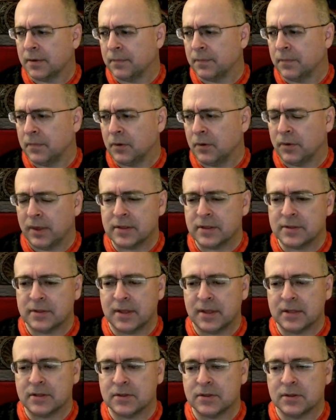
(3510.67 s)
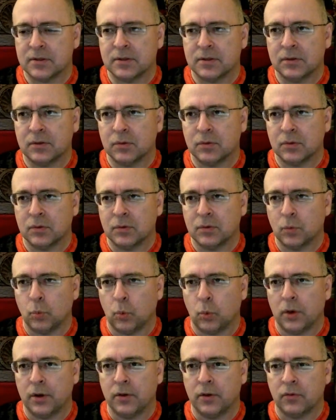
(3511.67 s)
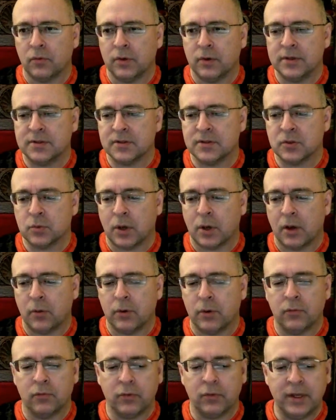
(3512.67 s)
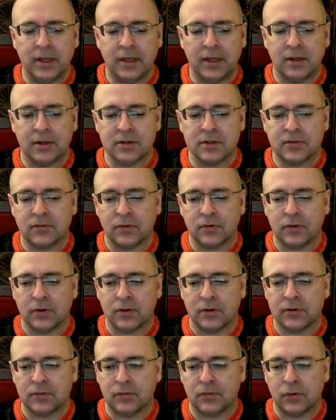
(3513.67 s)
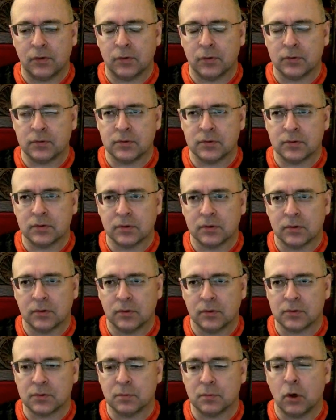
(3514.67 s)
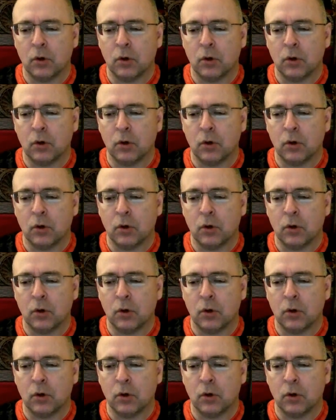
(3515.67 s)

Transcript: that's one of the reasons why we read is for those moments.